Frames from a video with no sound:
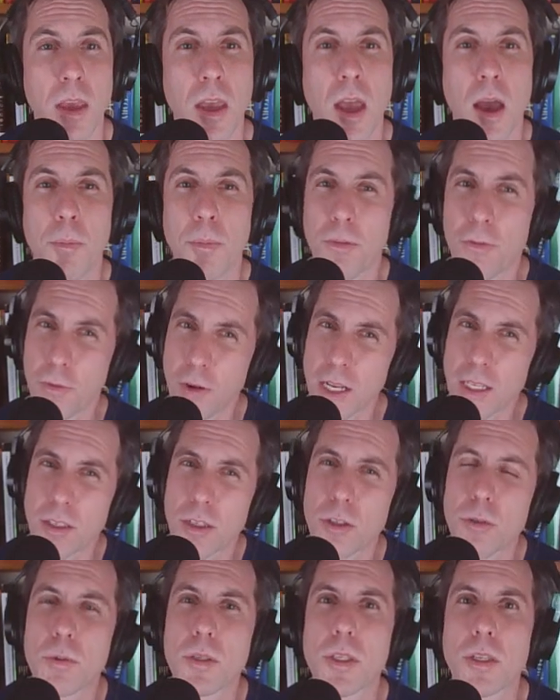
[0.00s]
But
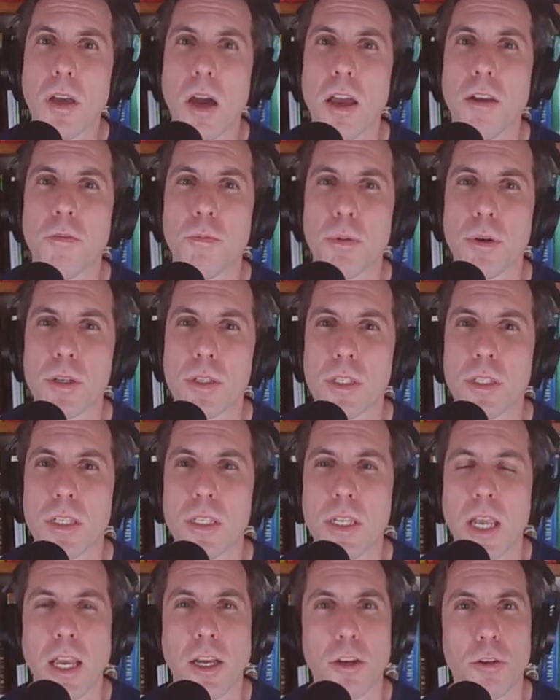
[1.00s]
Frances was the kind of person to
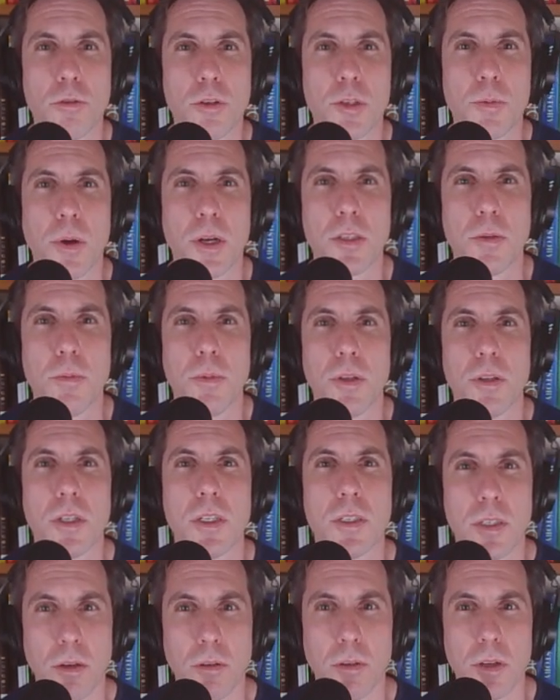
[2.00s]
take her responsibility
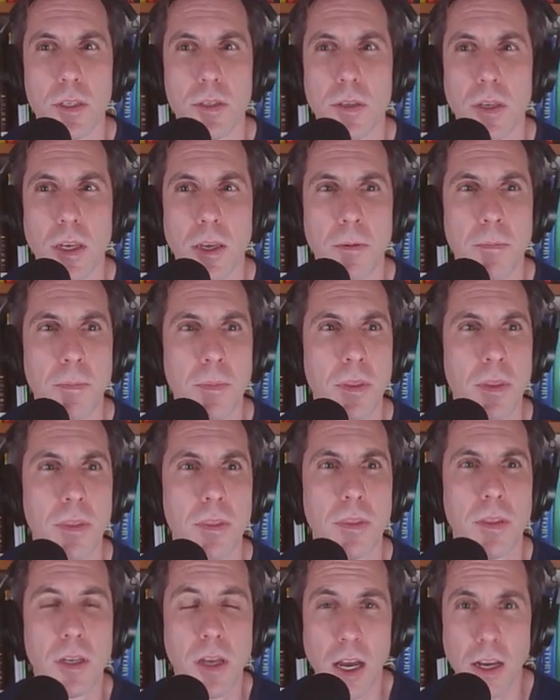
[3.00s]
seriously.
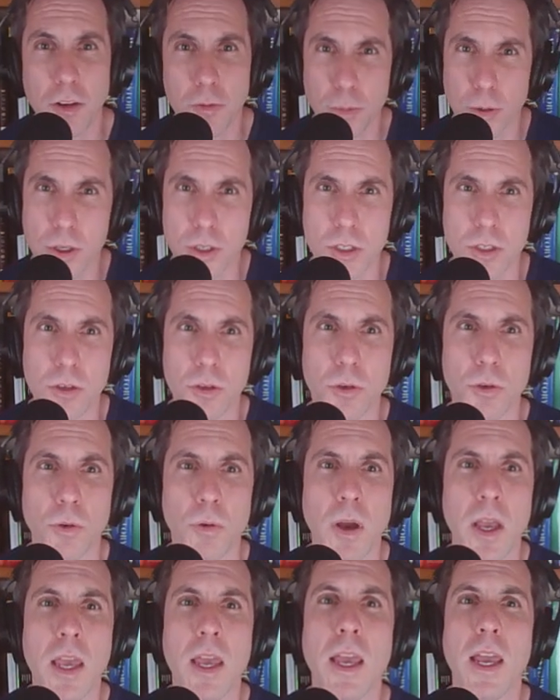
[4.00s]
The kind of person who,
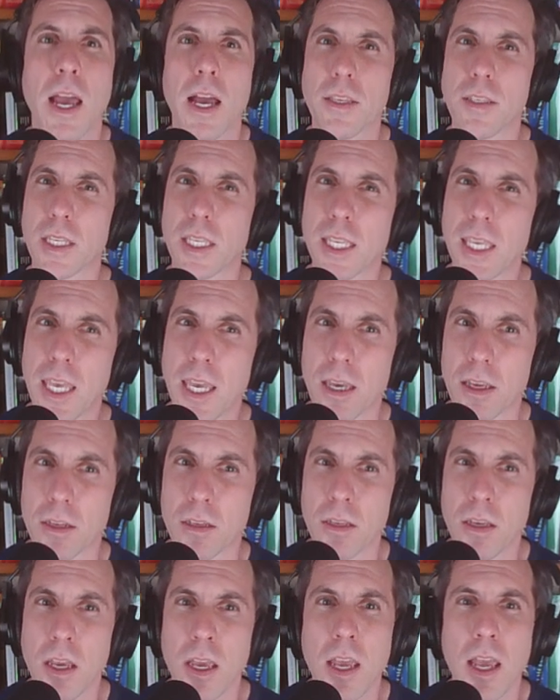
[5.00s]
as a kid,
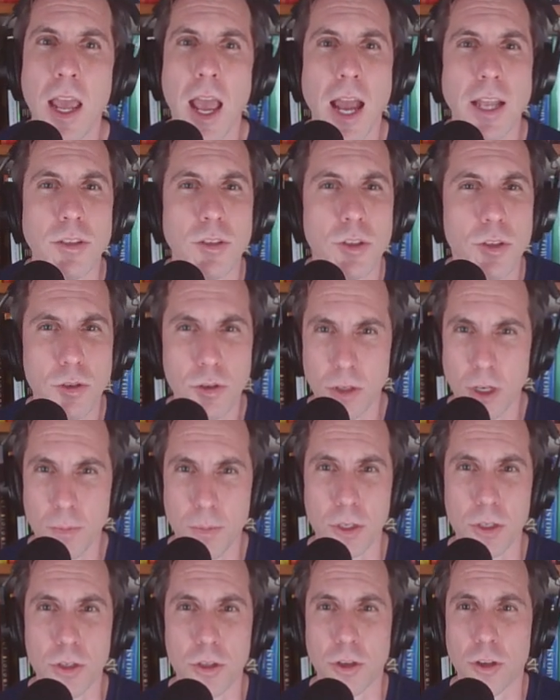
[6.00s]
had stood up in
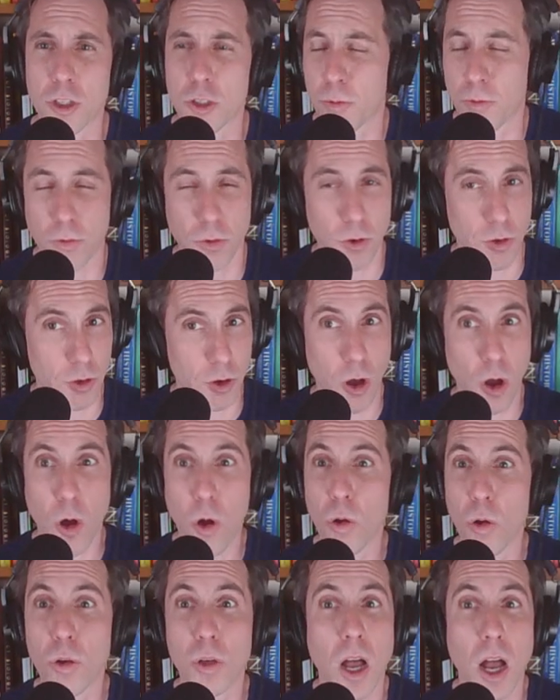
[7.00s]
church before the
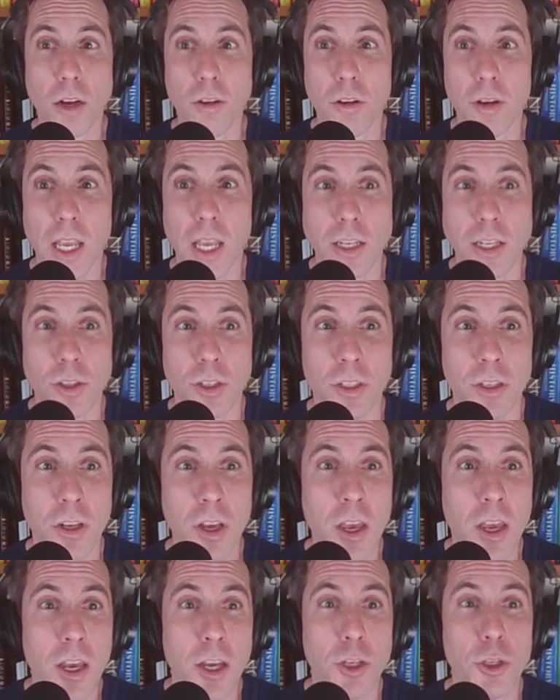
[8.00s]
whole congregation
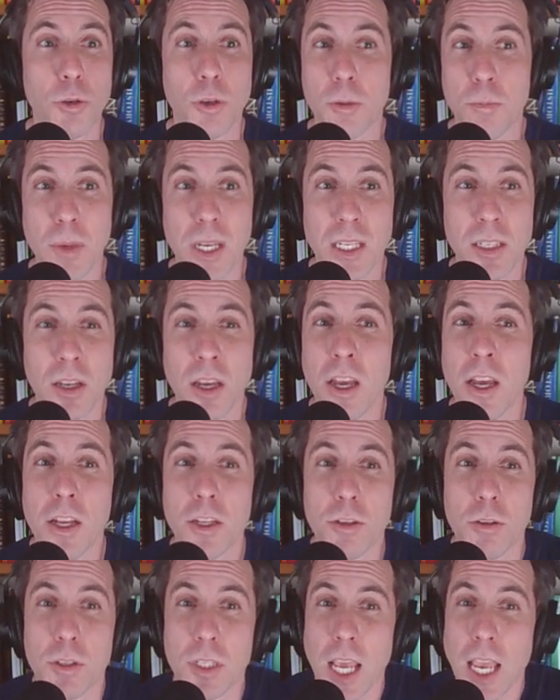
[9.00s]
to admit
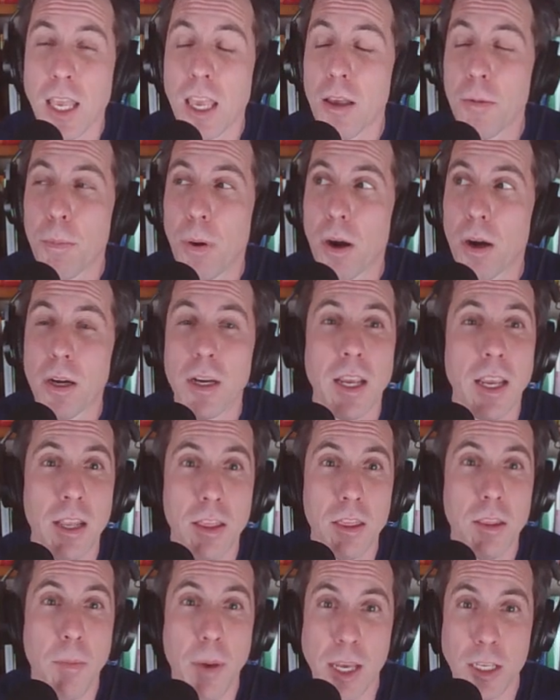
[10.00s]
to taking part in
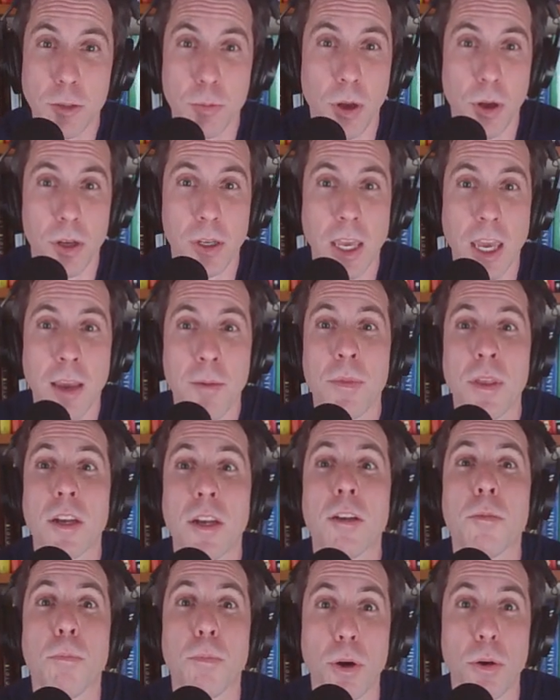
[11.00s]
the baseball game that
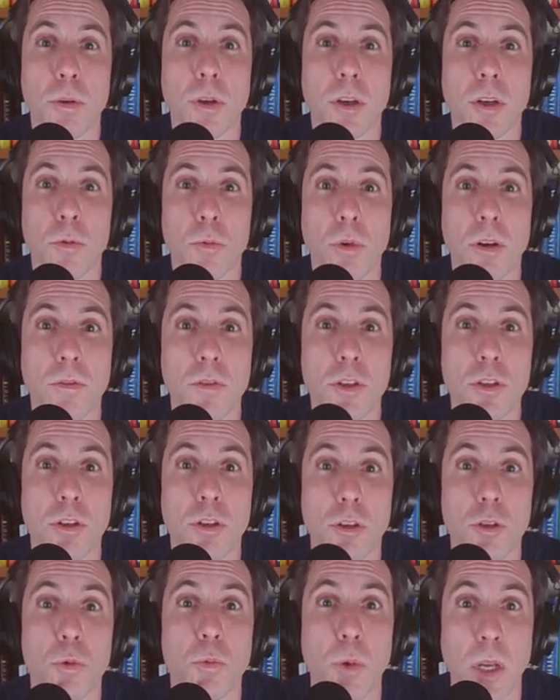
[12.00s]
had broken one of the
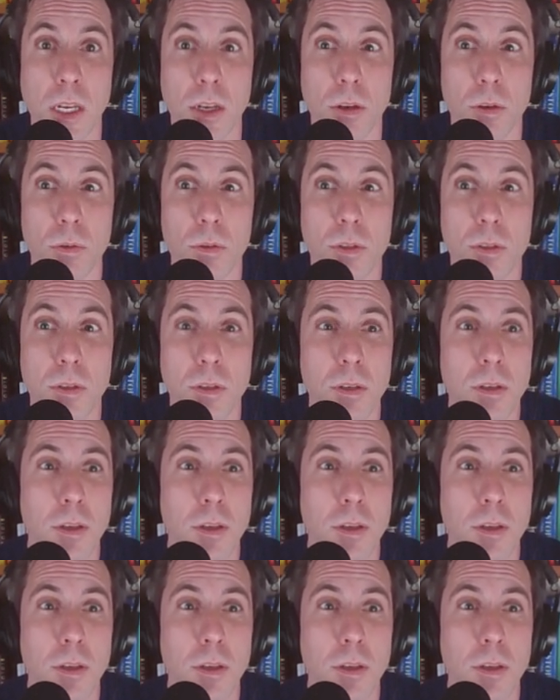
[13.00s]
church windows.